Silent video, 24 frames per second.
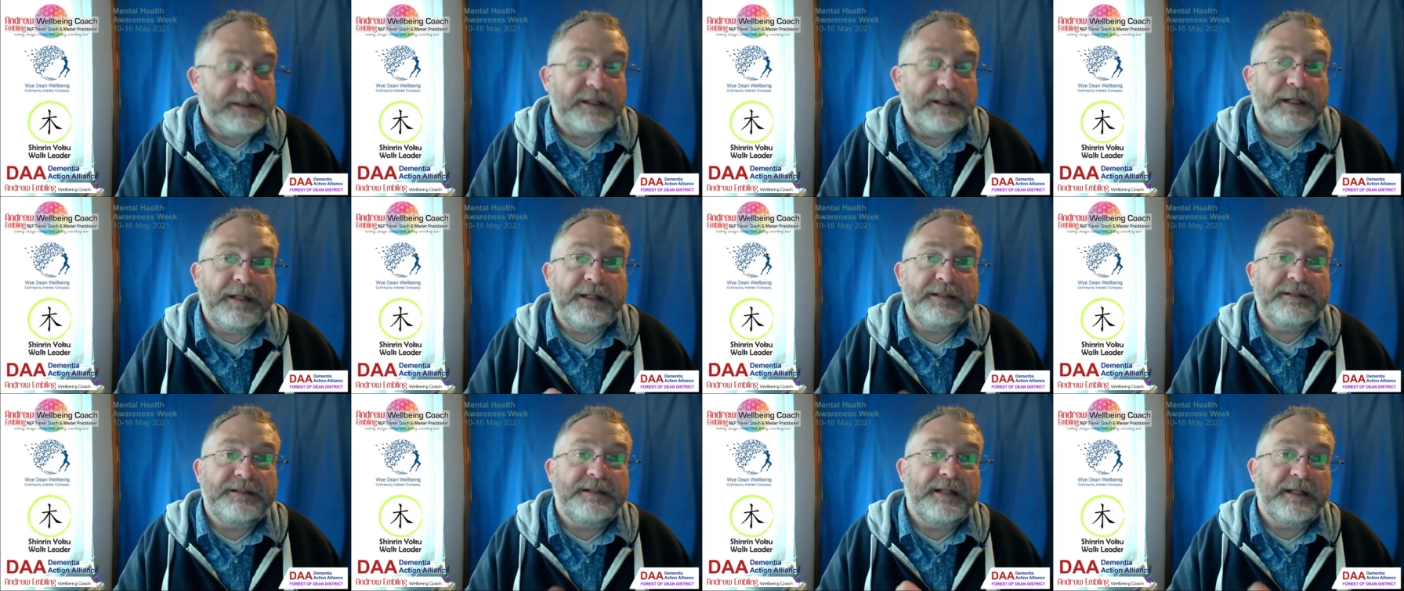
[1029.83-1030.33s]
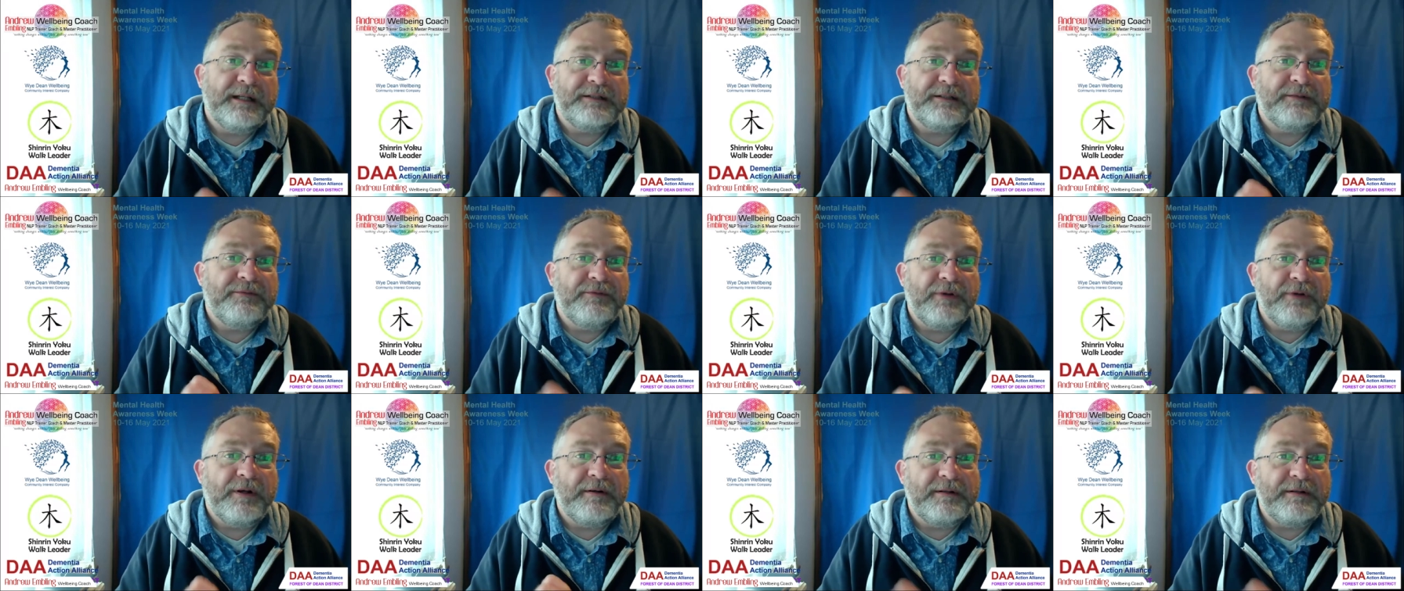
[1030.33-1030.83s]
There's
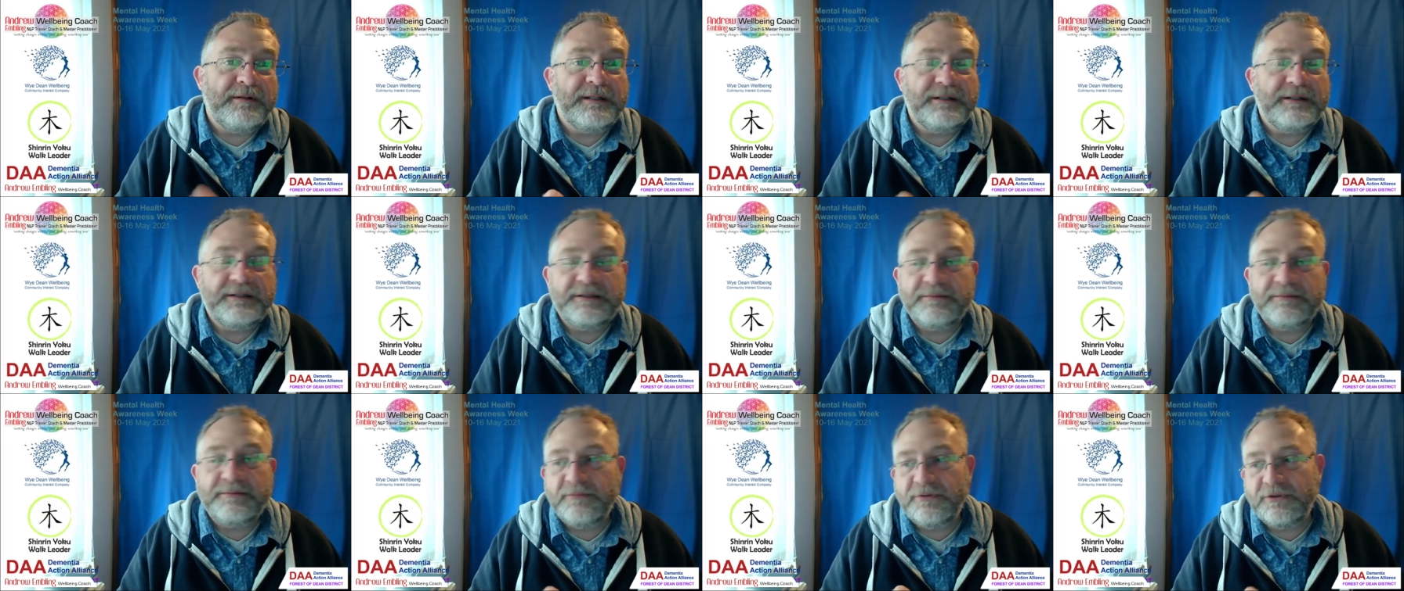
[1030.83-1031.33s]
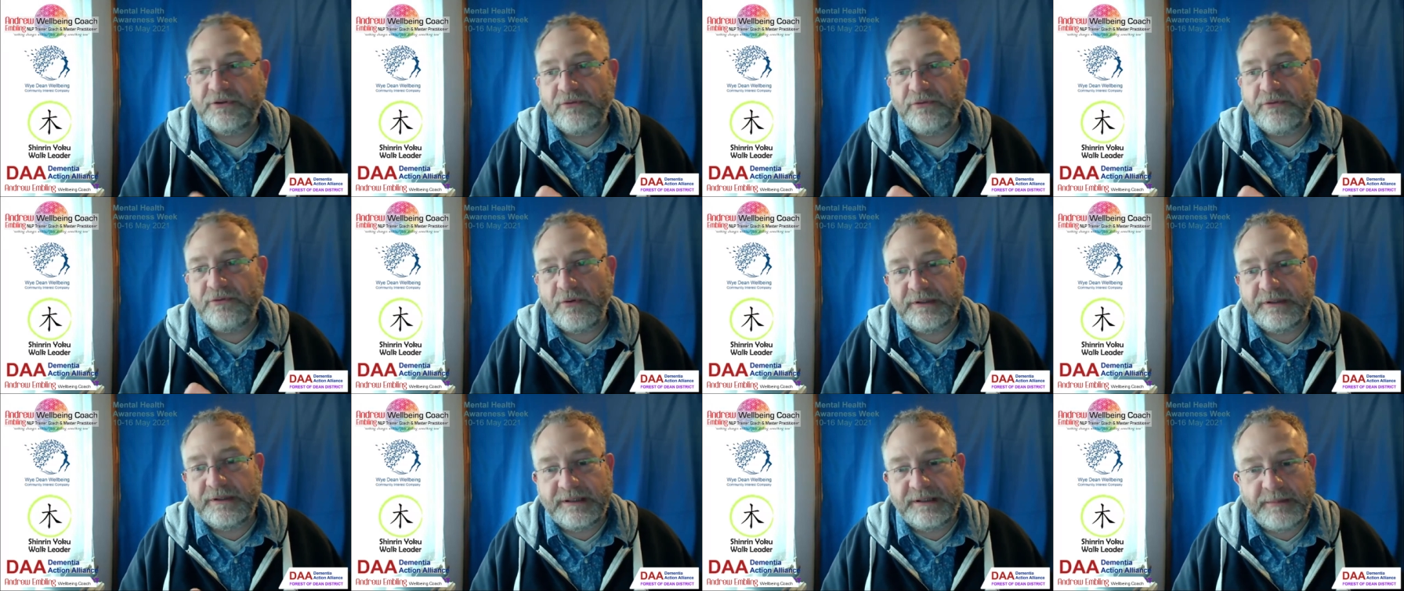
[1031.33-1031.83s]
some
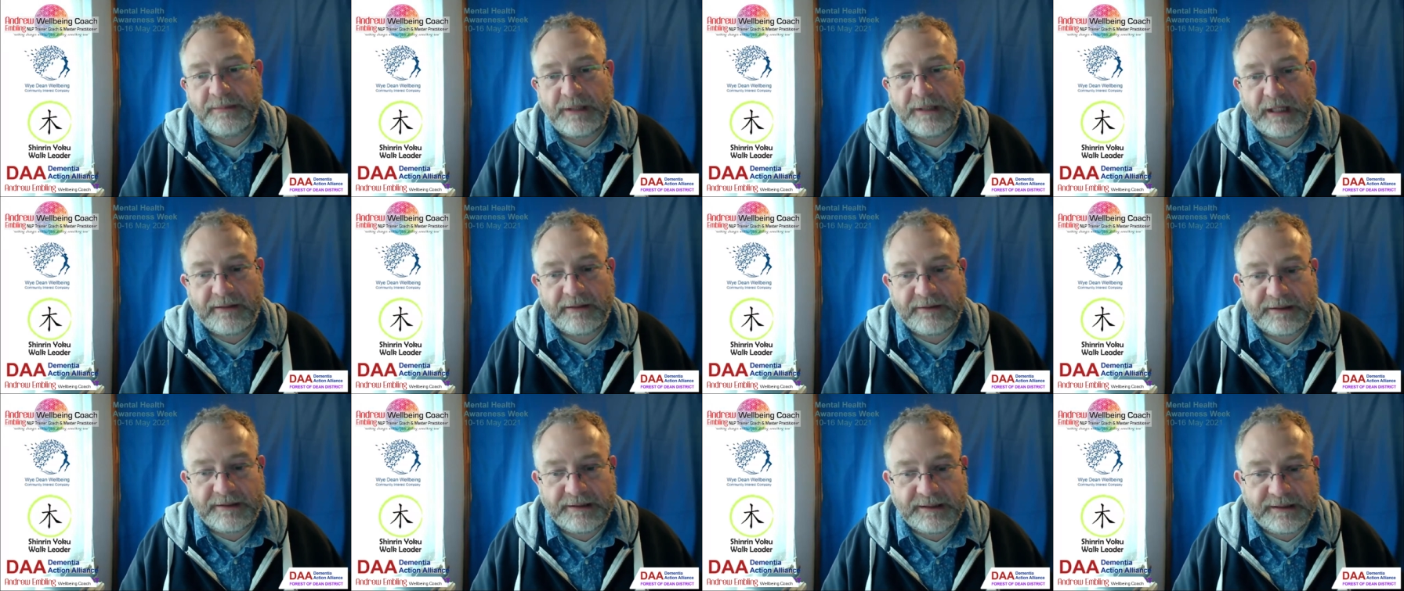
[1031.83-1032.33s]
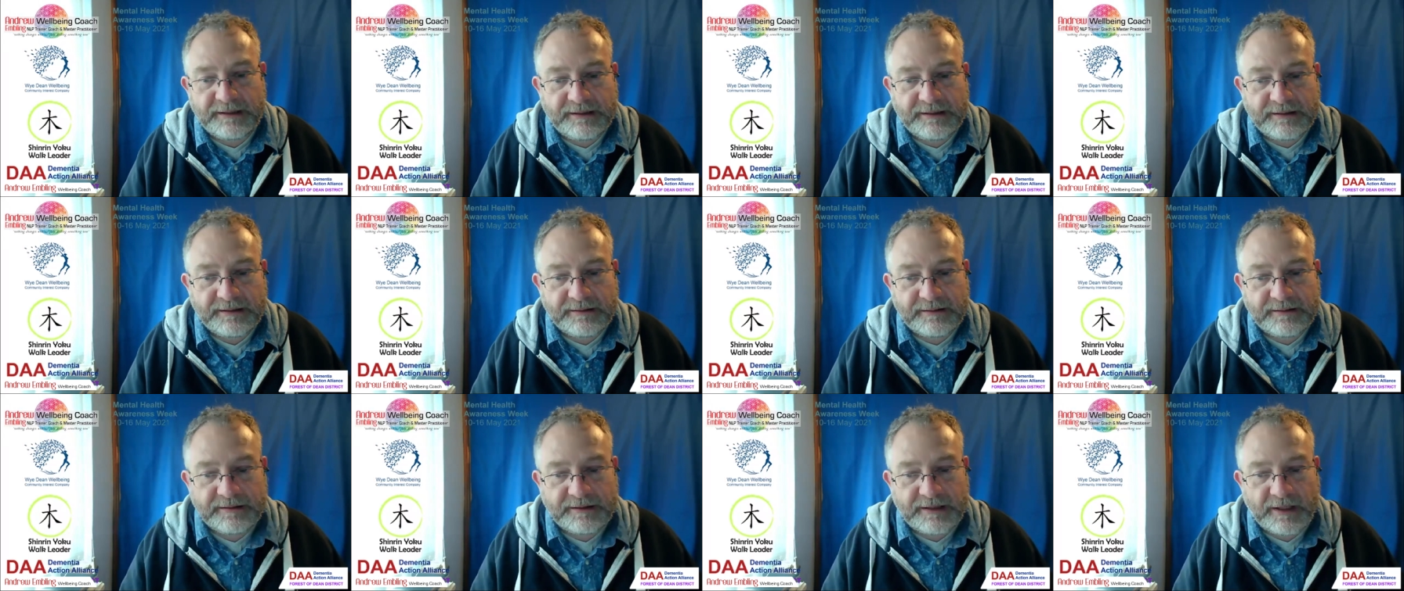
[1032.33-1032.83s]
strong similarities.
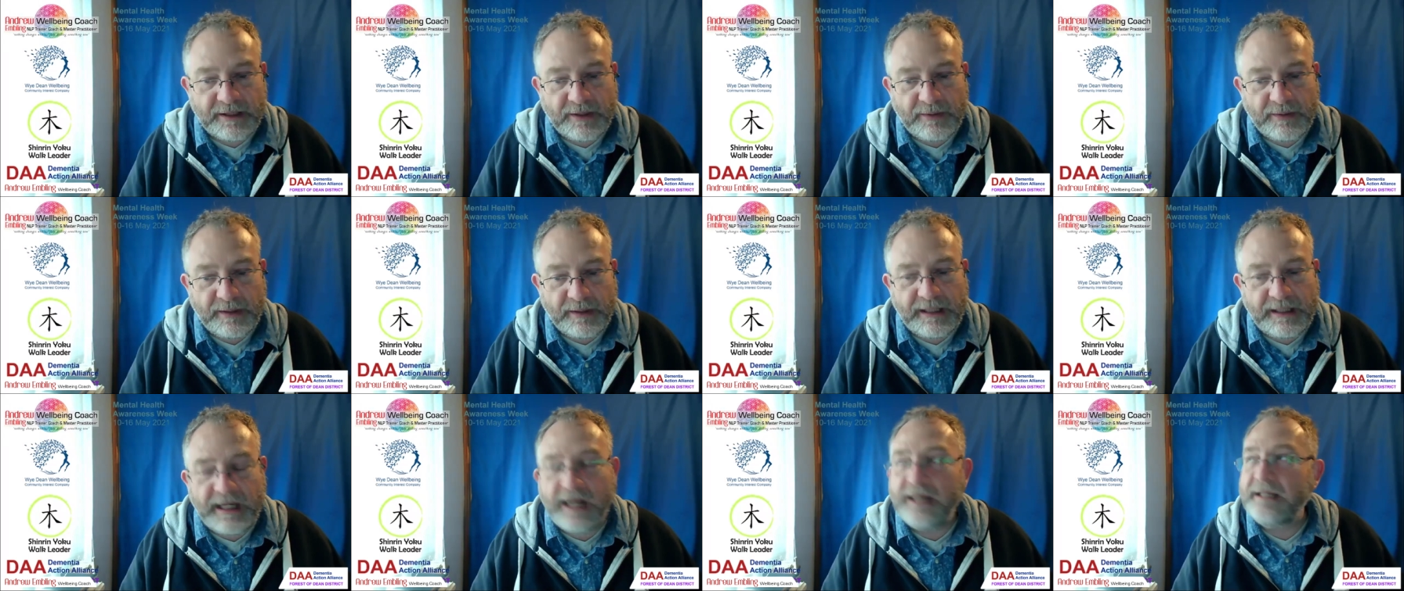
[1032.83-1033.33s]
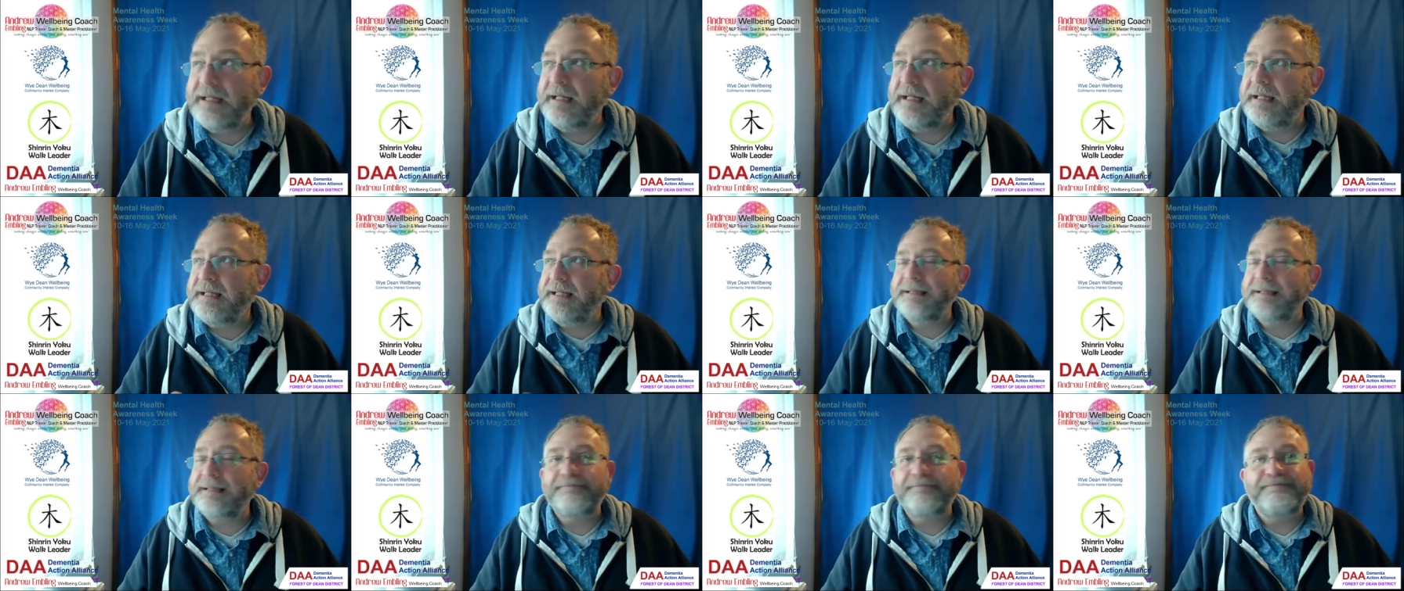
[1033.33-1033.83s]
So again,
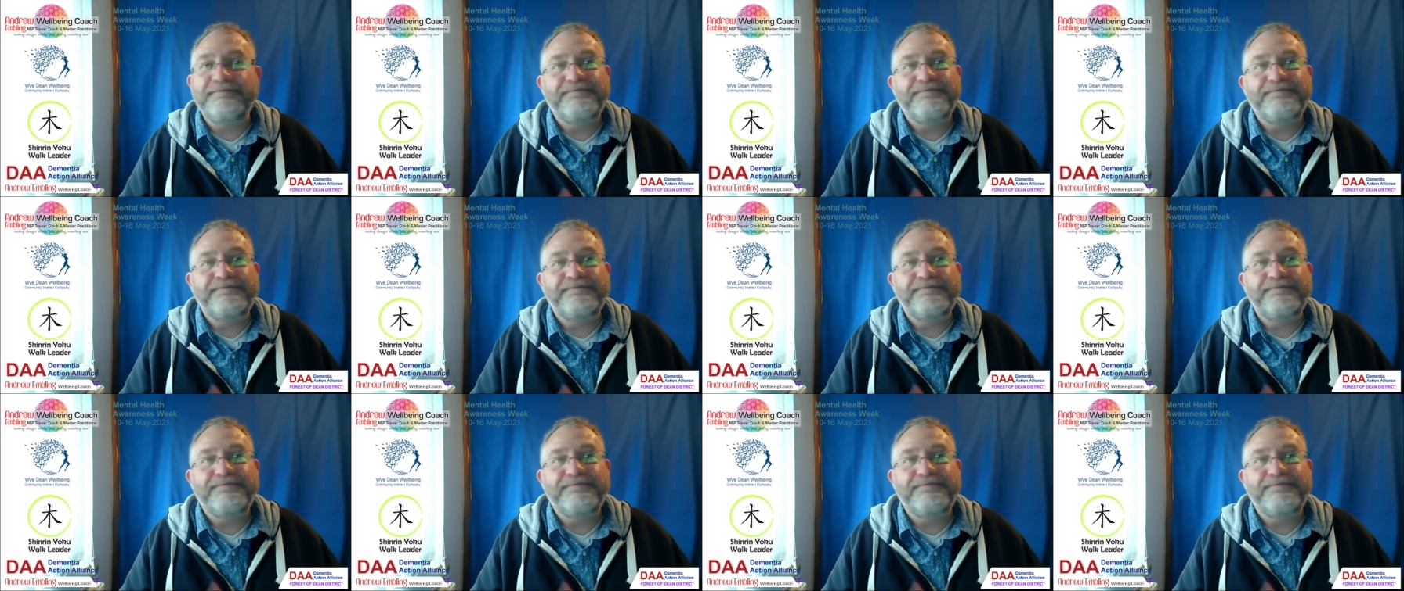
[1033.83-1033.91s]
this